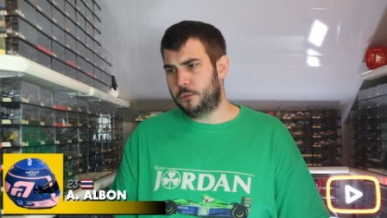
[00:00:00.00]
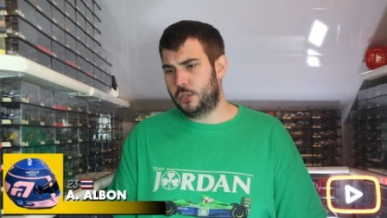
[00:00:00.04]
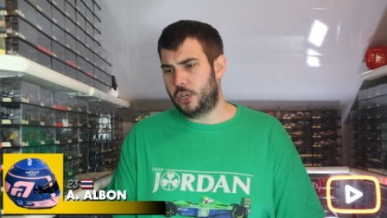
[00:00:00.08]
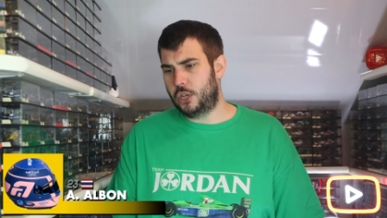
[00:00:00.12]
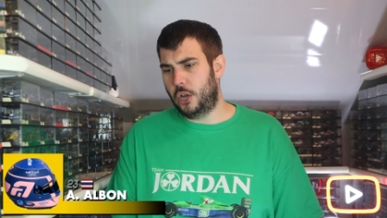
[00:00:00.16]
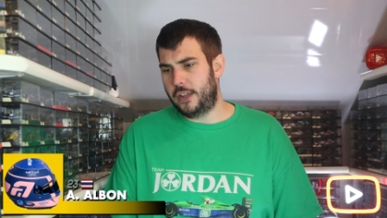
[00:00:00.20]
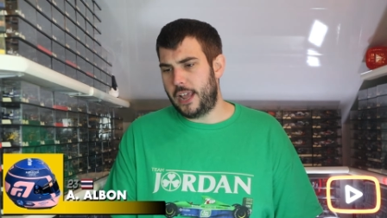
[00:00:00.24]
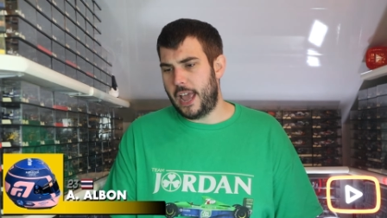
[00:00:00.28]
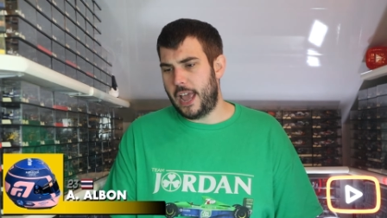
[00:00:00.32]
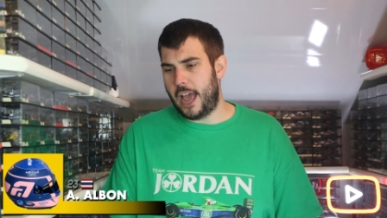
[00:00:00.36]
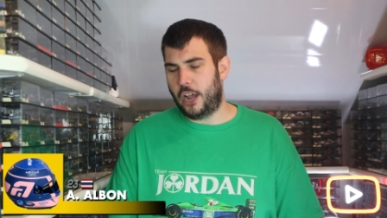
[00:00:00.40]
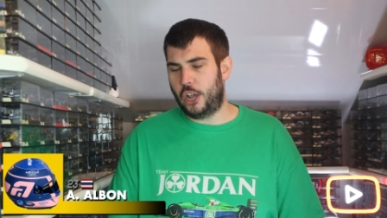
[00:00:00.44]

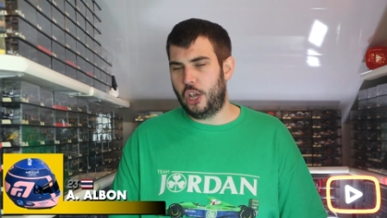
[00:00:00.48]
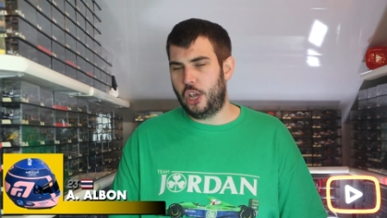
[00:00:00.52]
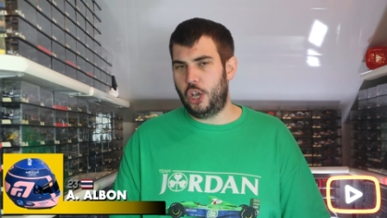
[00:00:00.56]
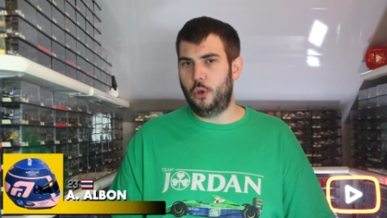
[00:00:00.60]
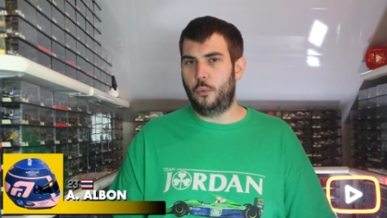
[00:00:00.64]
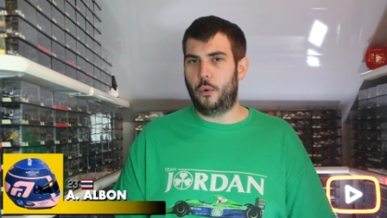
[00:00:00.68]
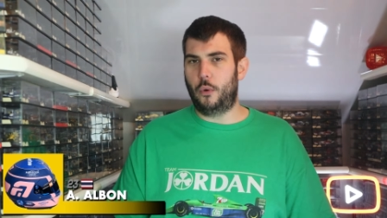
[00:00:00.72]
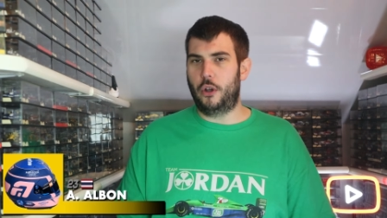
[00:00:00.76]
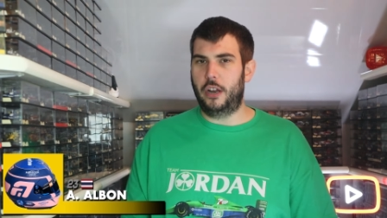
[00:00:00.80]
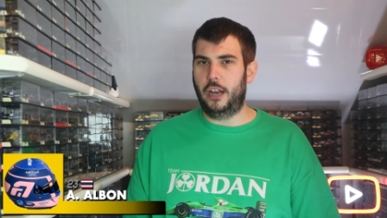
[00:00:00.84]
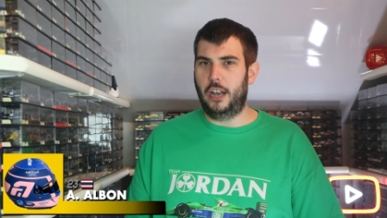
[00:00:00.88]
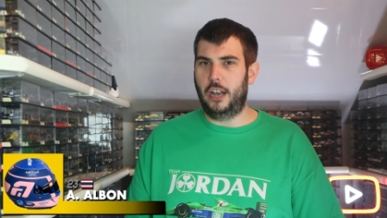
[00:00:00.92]
So, yeah,
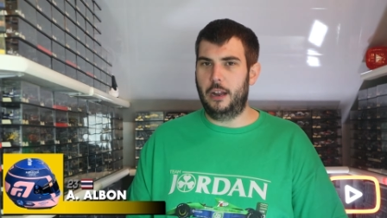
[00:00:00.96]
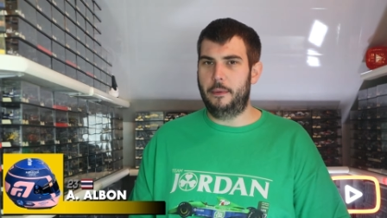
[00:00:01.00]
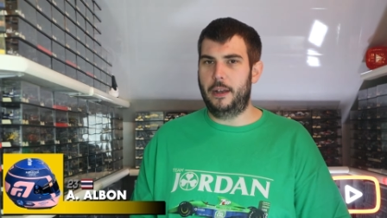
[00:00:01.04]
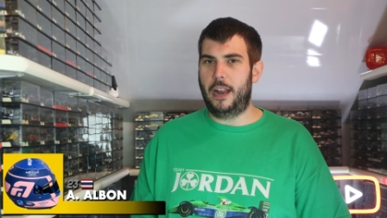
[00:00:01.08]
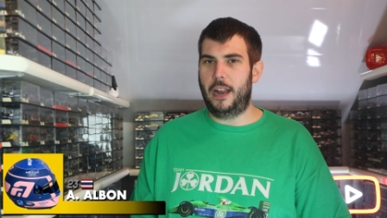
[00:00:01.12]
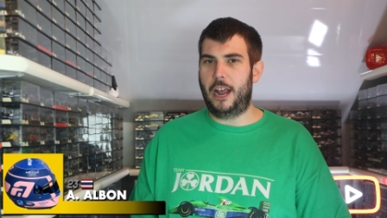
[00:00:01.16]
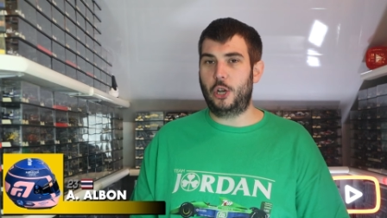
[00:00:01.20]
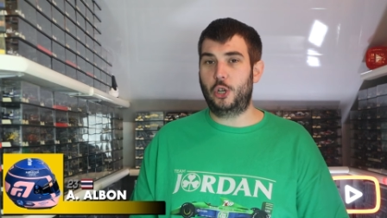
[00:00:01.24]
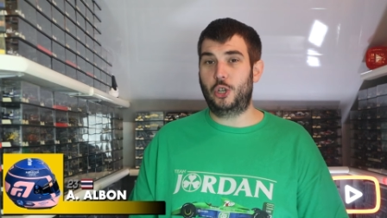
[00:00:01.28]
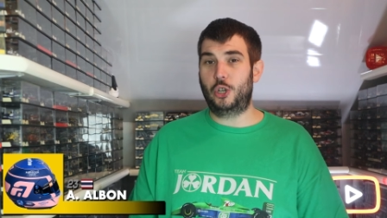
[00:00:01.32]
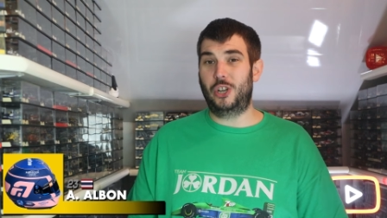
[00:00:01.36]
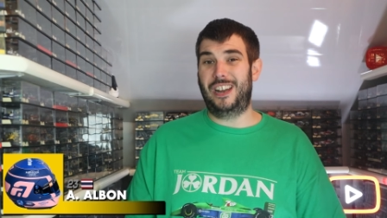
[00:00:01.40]
Q1
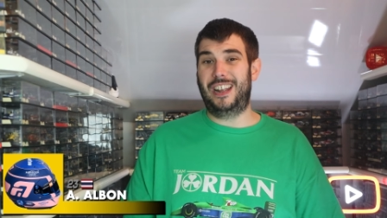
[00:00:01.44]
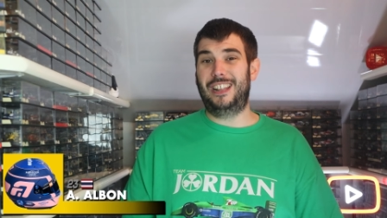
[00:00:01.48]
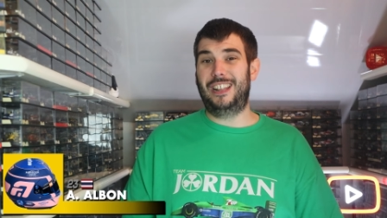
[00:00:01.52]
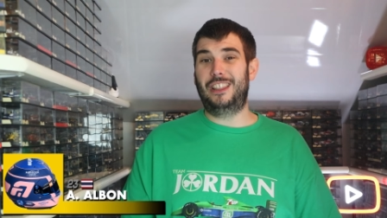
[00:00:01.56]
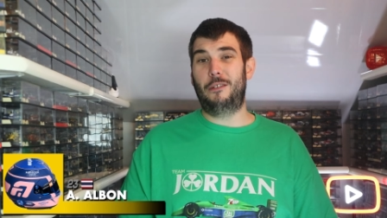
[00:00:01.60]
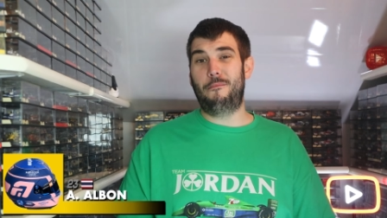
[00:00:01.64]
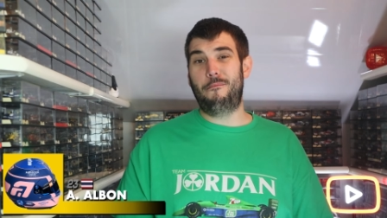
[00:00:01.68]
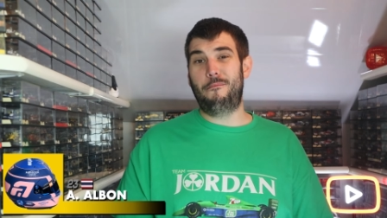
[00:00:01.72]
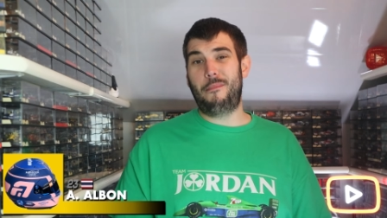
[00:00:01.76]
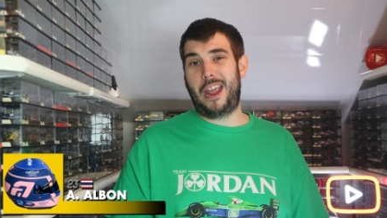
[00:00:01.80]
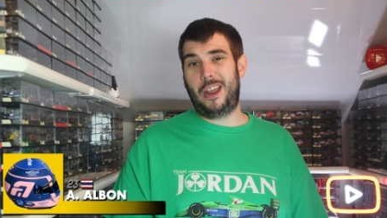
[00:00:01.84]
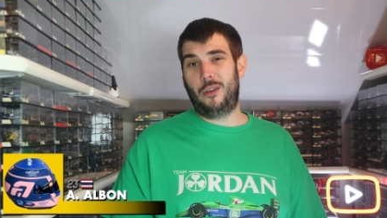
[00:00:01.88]
elimination in
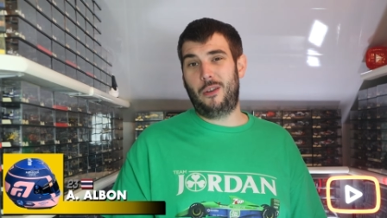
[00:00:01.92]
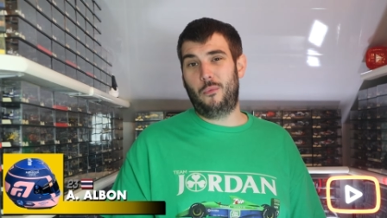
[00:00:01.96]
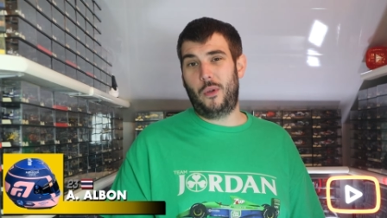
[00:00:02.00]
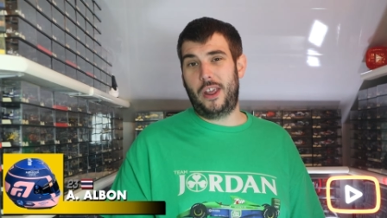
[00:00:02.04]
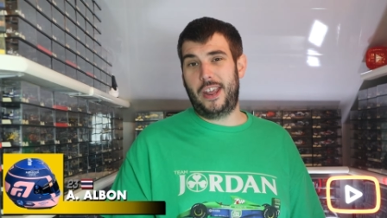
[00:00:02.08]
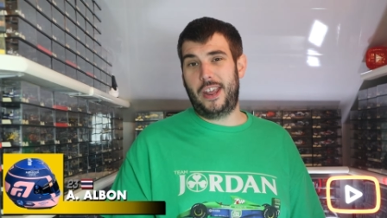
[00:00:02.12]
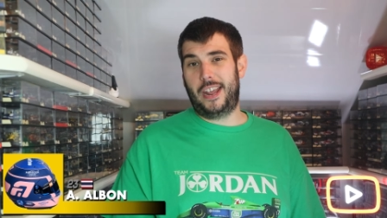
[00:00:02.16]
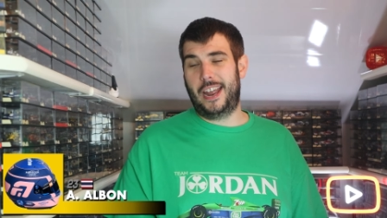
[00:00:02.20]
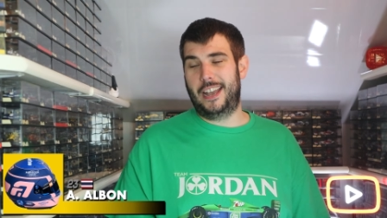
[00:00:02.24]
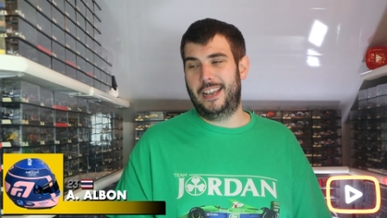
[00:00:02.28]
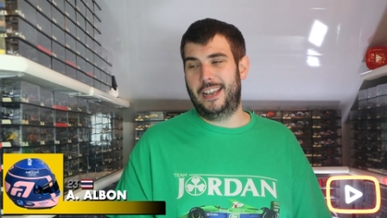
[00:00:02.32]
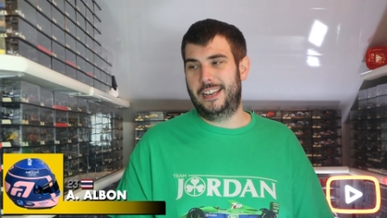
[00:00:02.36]
the main
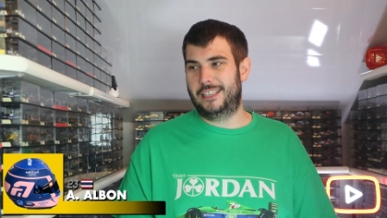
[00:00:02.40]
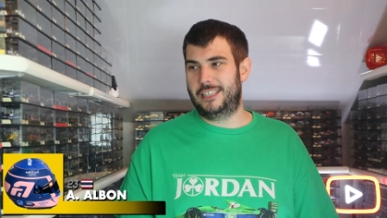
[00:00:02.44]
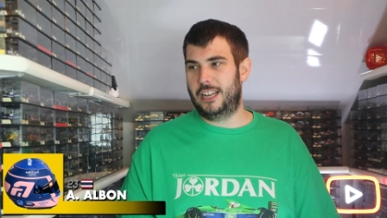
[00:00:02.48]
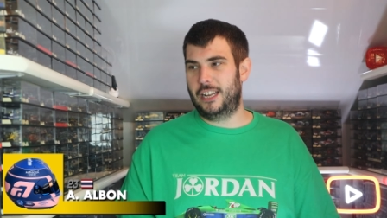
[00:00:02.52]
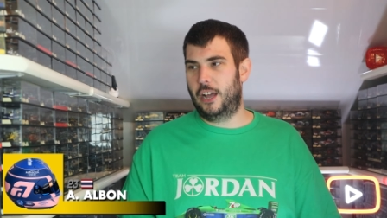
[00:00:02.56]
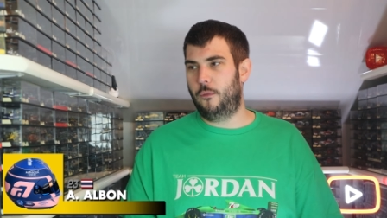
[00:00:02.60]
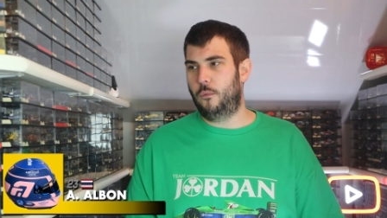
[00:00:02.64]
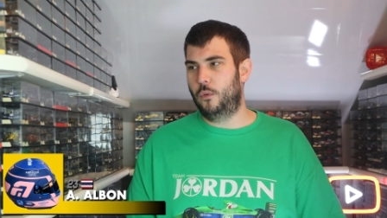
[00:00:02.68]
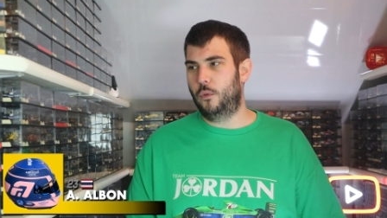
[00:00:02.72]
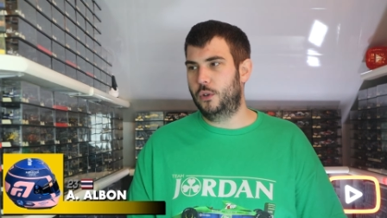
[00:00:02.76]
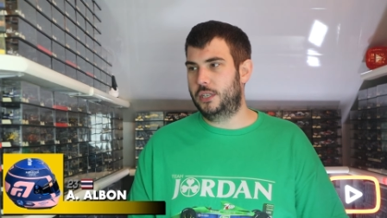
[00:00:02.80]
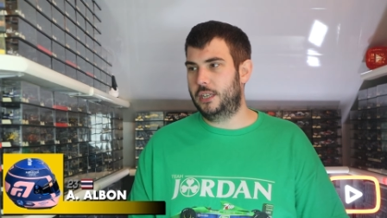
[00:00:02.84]
weekend
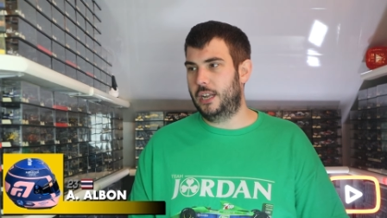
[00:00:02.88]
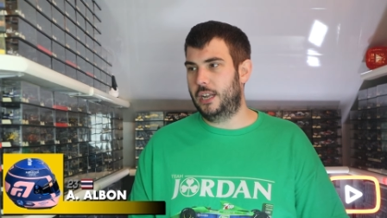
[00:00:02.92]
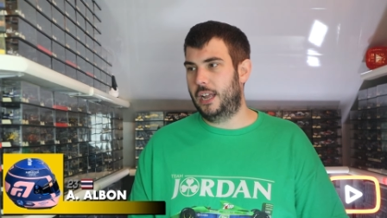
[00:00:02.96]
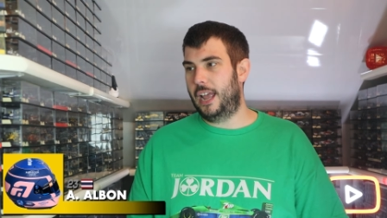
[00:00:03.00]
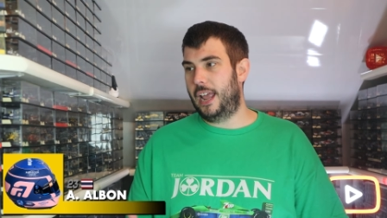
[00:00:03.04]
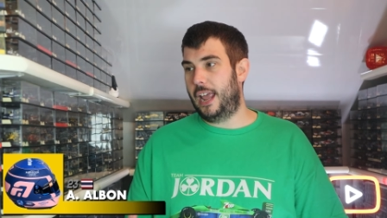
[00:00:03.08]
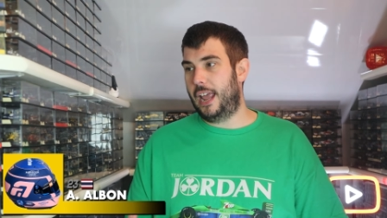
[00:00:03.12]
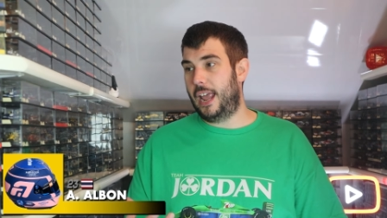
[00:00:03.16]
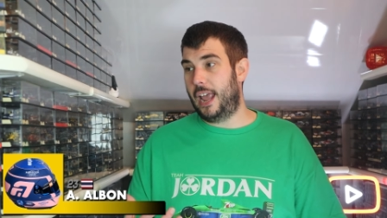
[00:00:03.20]
itself was